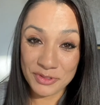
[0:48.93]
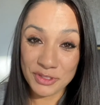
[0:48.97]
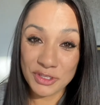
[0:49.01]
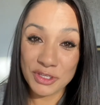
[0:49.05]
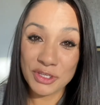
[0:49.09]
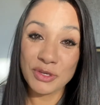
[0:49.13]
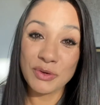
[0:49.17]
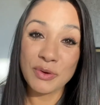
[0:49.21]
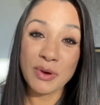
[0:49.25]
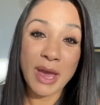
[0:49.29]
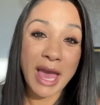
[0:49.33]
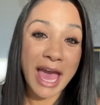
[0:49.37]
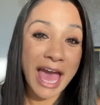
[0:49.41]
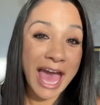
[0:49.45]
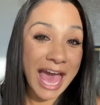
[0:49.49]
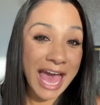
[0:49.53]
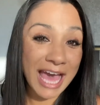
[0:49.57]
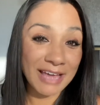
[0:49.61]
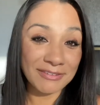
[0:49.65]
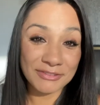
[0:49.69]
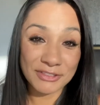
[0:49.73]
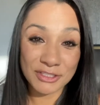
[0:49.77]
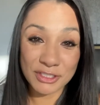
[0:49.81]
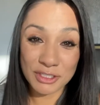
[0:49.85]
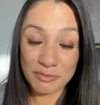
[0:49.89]
you
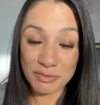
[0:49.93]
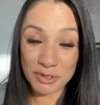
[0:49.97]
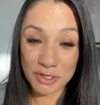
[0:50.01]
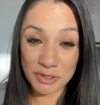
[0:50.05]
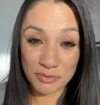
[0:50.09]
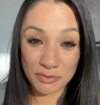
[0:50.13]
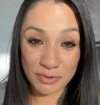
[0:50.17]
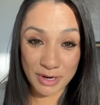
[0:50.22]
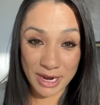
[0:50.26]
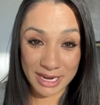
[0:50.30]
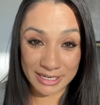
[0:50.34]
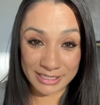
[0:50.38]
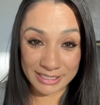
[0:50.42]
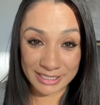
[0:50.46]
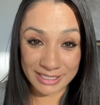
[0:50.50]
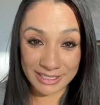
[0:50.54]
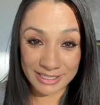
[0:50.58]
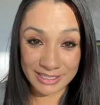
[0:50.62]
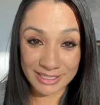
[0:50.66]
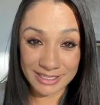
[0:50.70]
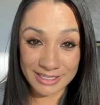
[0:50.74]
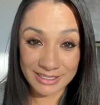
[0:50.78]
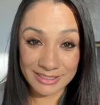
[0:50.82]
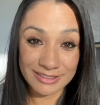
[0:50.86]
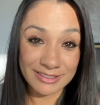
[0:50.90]
have to be ready
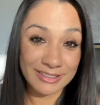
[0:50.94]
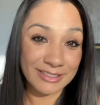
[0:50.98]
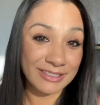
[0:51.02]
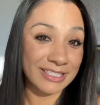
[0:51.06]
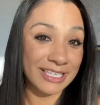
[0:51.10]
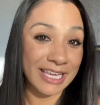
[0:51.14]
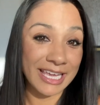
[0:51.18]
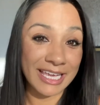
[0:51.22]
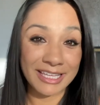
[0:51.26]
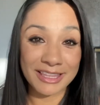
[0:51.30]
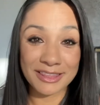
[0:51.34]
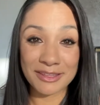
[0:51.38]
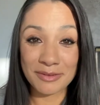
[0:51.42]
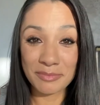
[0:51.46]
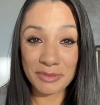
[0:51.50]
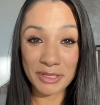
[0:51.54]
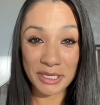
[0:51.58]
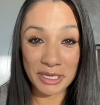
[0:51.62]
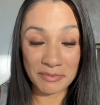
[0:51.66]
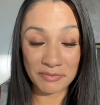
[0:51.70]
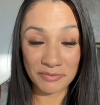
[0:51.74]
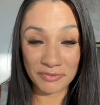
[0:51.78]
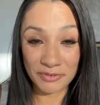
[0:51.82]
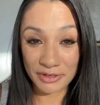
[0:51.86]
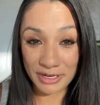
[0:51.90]
to take the
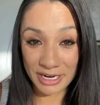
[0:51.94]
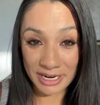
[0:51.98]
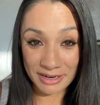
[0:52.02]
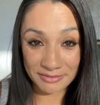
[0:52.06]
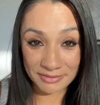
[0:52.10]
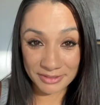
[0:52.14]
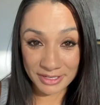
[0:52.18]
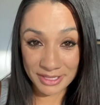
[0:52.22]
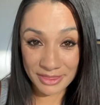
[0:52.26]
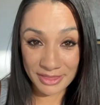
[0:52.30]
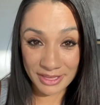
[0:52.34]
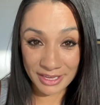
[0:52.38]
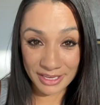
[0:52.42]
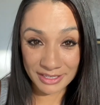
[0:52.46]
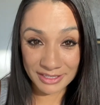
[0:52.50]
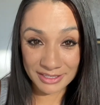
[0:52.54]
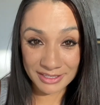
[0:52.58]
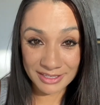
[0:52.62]
blame for everything.